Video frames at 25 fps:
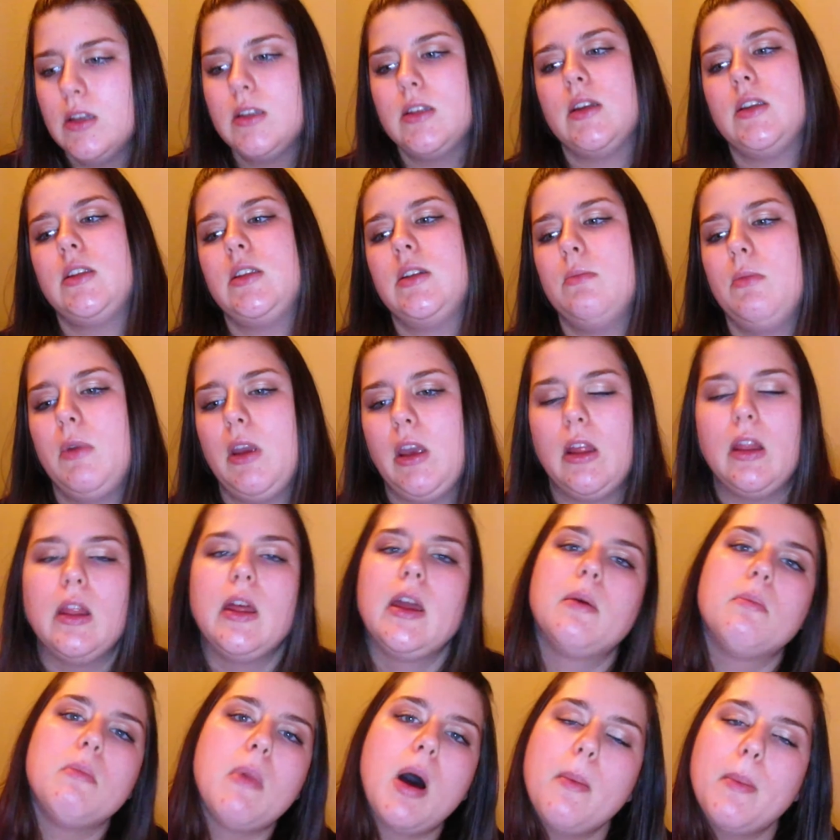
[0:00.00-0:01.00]
said to me
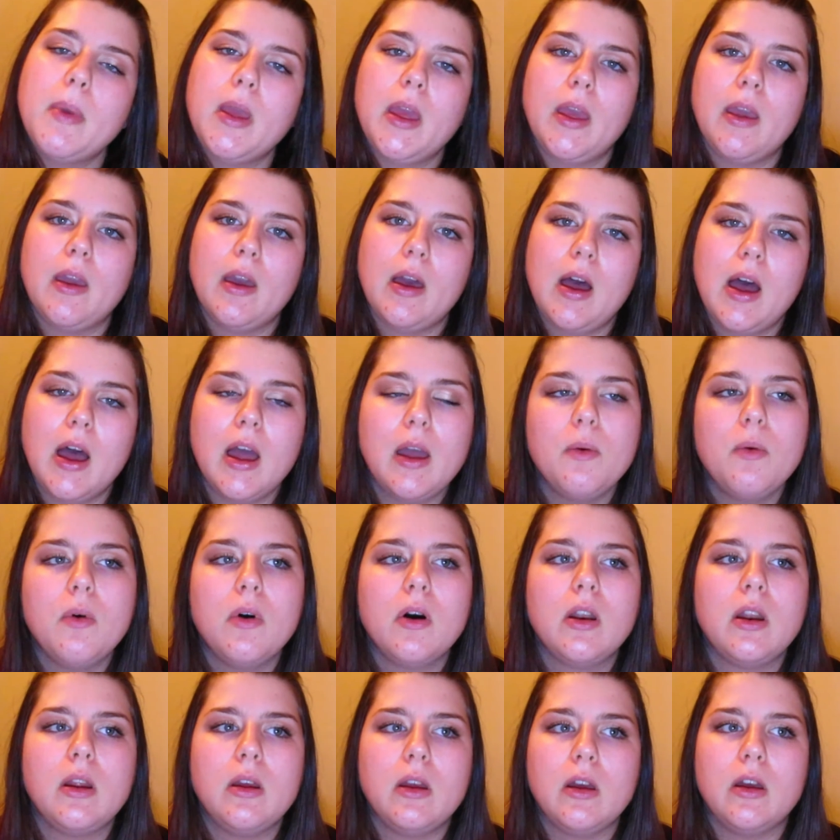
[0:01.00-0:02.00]
like, "Mommy, I
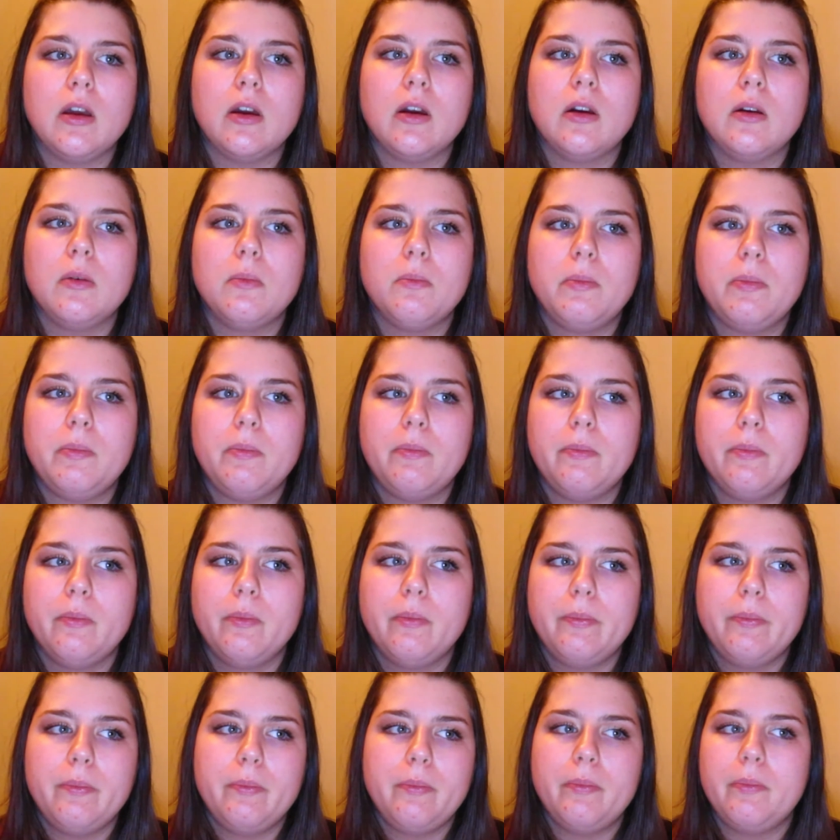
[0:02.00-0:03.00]
want
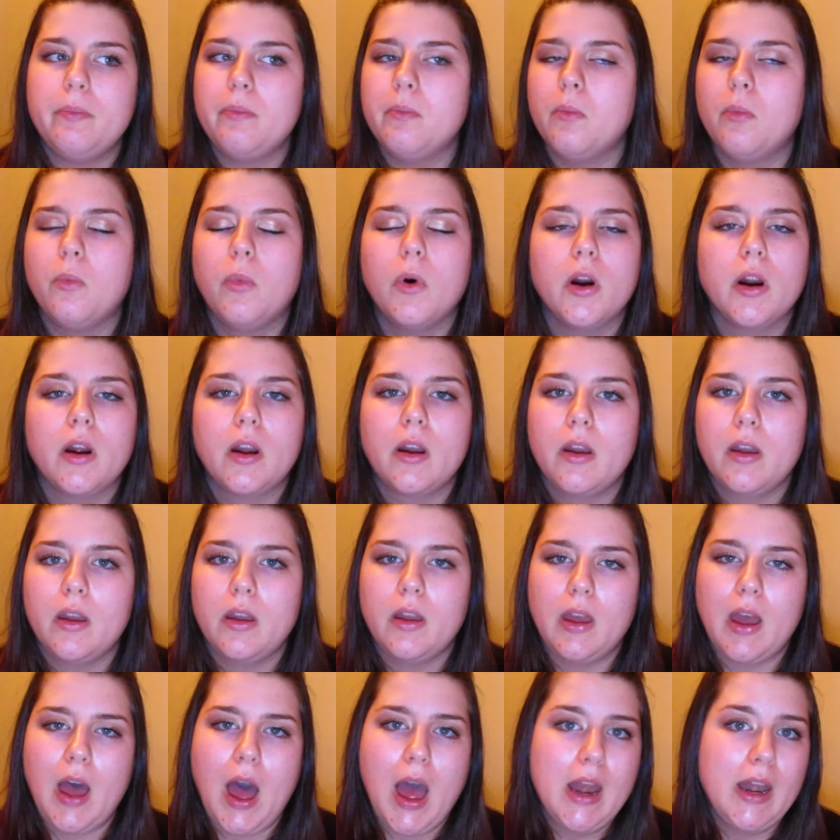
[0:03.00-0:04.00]
to work
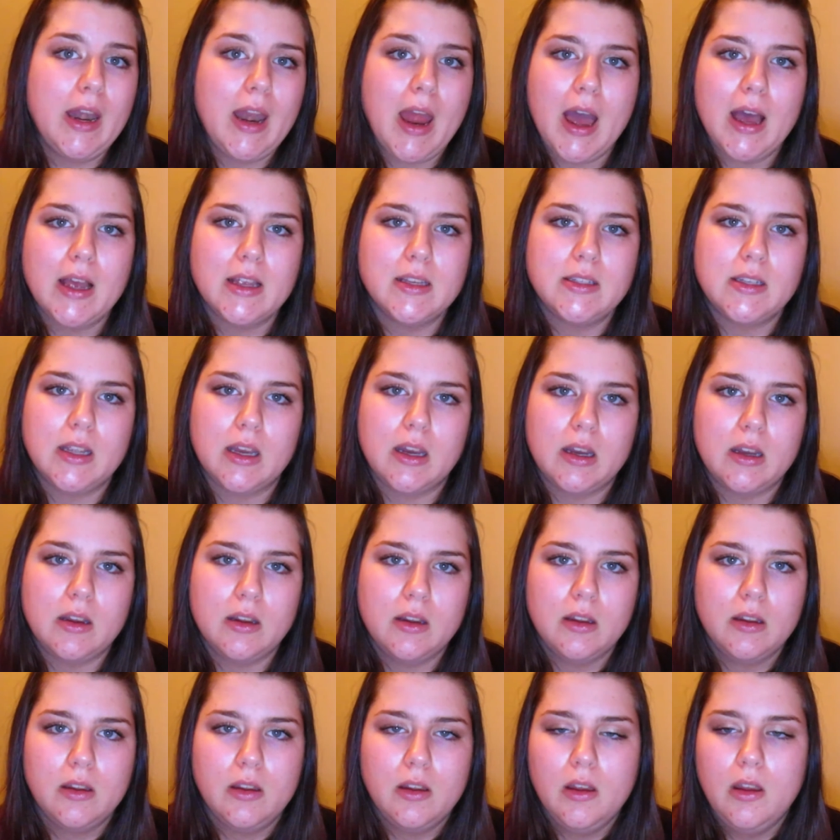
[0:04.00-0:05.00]
at NASA.
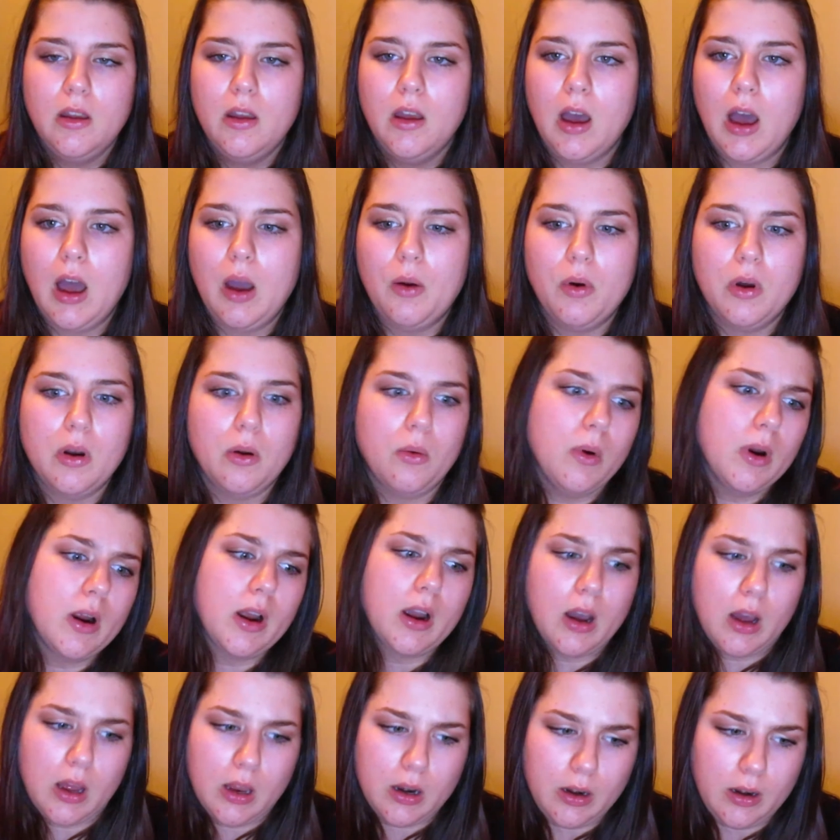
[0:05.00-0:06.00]
I want to
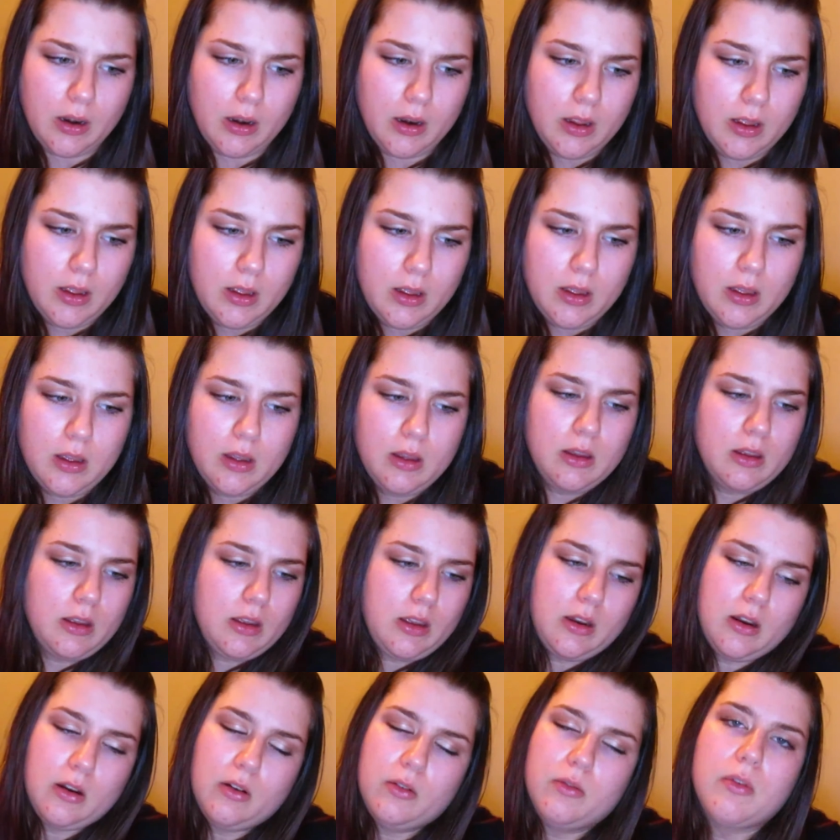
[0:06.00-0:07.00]
work on,
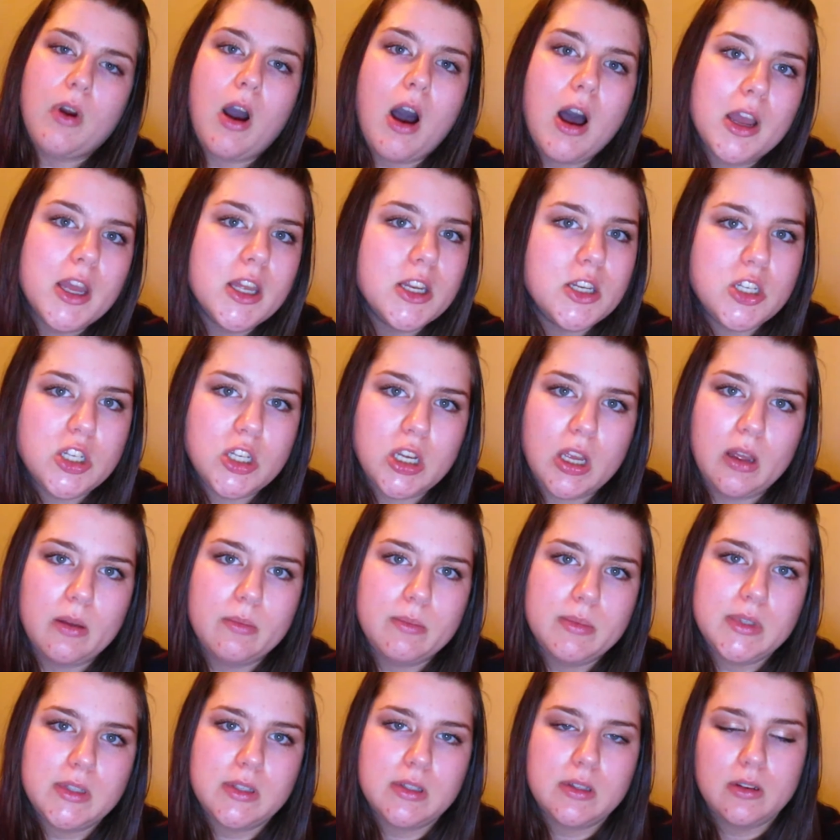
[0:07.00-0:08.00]
you know, rocket
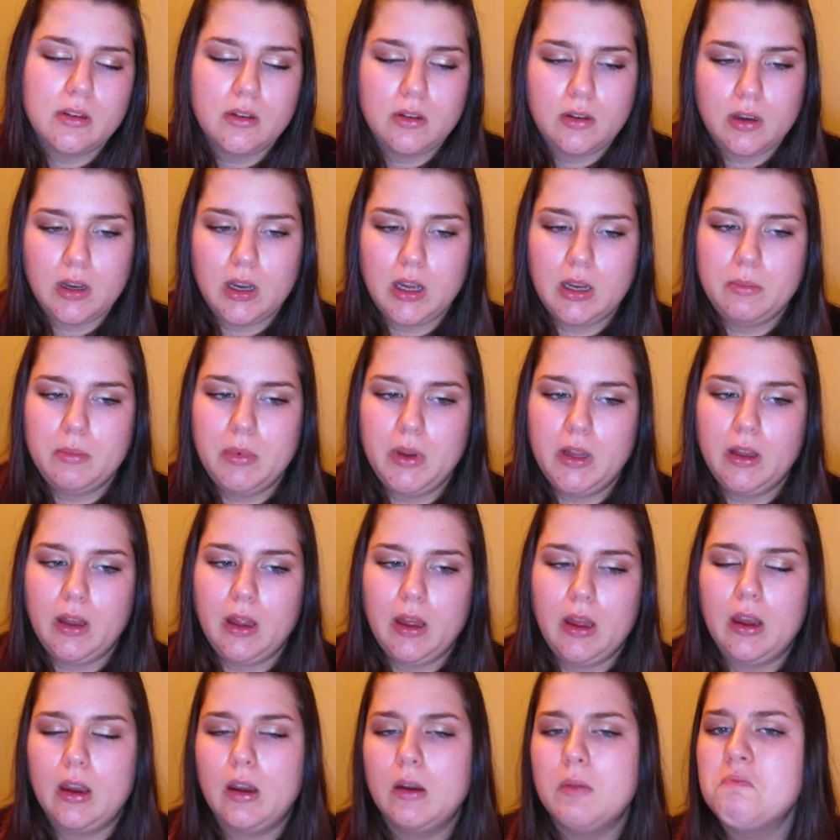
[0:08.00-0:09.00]
ships," I'd be
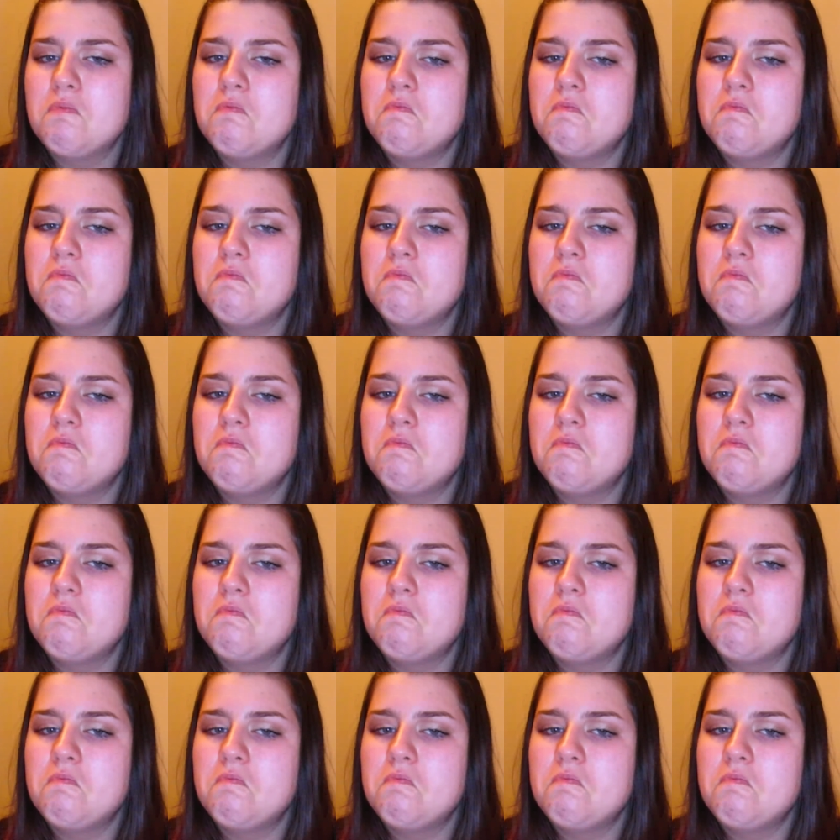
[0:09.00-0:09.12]
like,